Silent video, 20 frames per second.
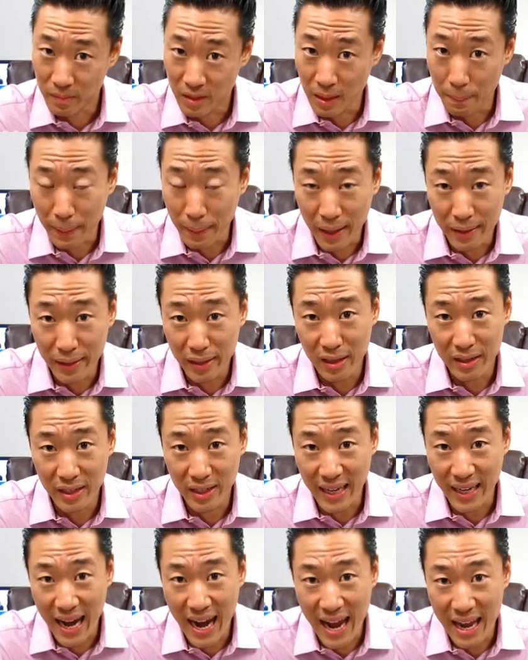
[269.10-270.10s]
depending on the
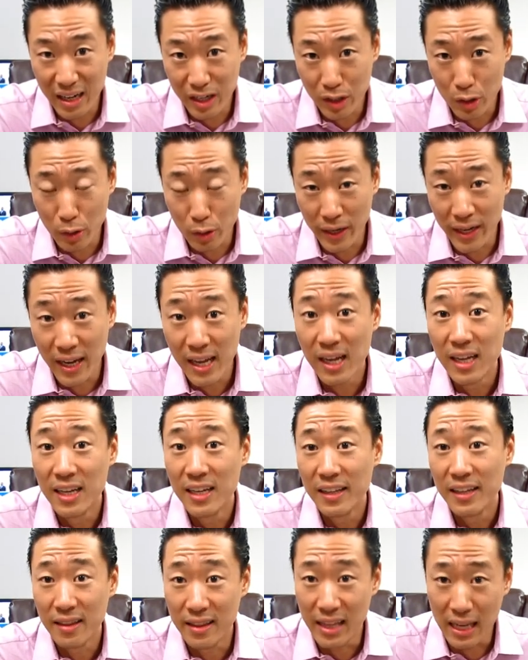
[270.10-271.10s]
category,
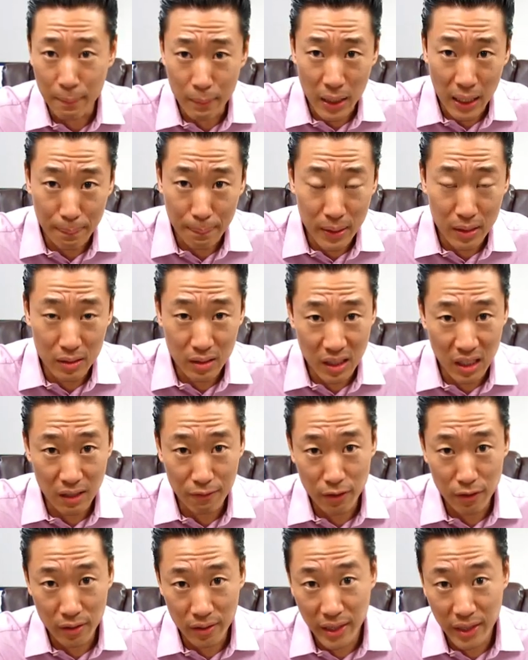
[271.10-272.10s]
they might be looking
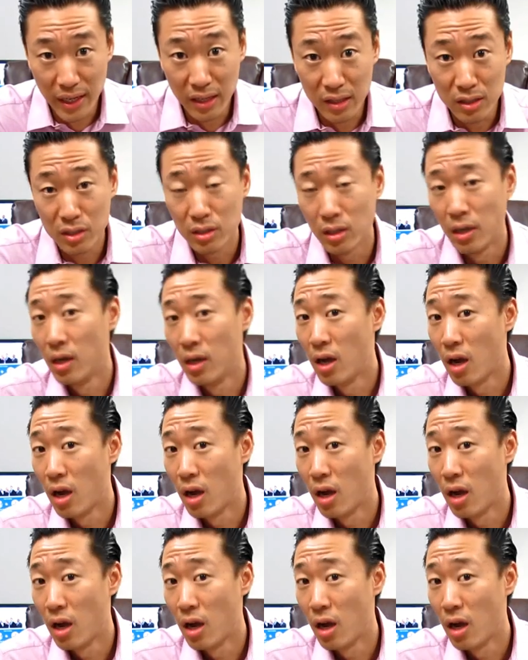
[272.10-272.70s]
for things